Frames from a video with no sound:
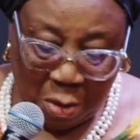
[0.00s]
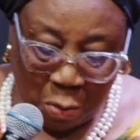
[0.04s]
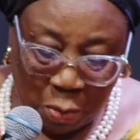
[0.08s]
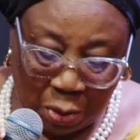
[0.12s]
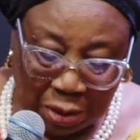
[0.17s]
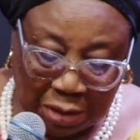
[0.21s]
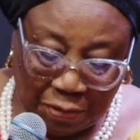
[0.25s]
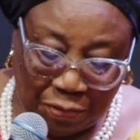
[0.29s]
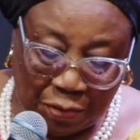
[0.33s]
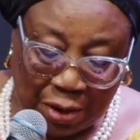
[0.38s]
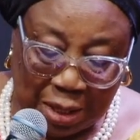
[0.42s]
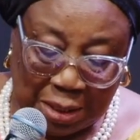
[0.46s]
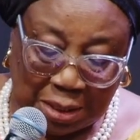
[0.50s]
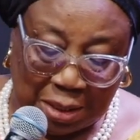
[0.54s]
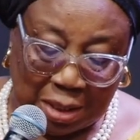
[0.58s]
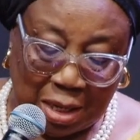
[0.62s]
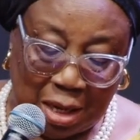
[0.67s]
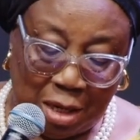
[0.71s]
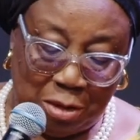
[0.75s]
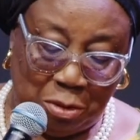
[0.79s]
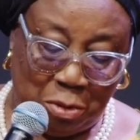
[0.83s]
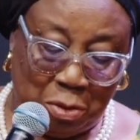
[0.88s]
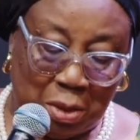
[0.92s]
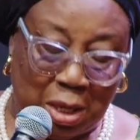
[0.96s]
What if I
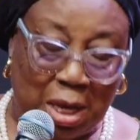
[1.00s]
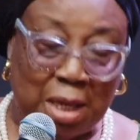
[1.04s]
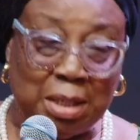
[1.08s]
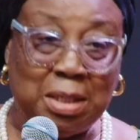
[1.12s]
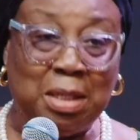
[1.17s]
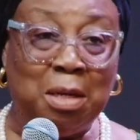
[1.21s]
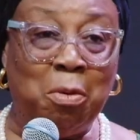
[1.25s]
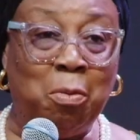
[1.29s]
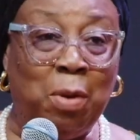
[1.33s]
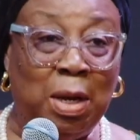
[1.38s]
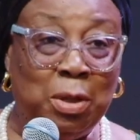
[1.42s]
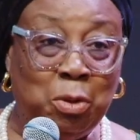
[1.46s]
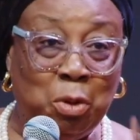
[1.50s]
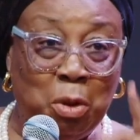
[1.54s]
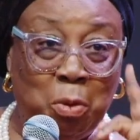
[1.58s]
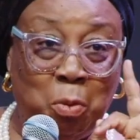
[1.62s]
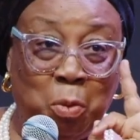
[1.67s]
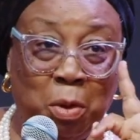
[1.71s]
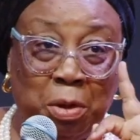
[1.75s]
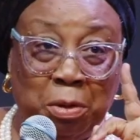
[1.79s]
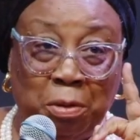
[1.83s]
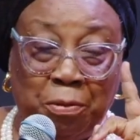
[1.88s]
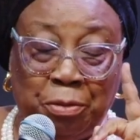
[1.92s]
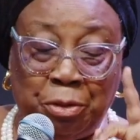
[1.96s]
tell you that they were
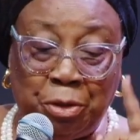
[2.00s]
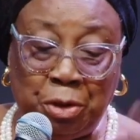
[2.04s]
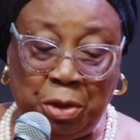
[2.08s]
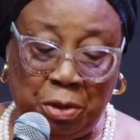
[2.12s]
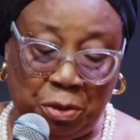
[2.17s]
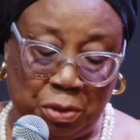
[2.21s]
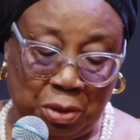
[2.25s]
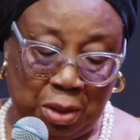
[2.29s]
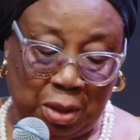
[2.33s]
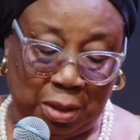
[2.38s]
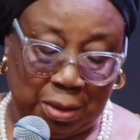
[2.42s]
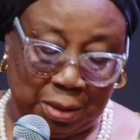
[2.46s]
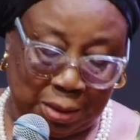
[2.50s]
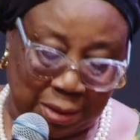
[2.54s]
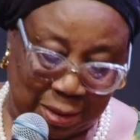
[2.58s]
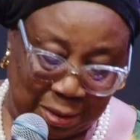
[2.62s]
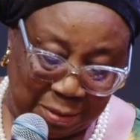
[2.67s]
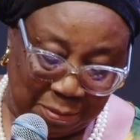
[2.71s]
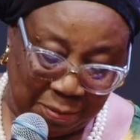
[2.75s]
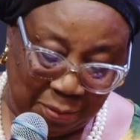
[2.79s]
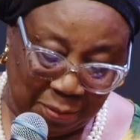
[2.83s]
doing one of three things?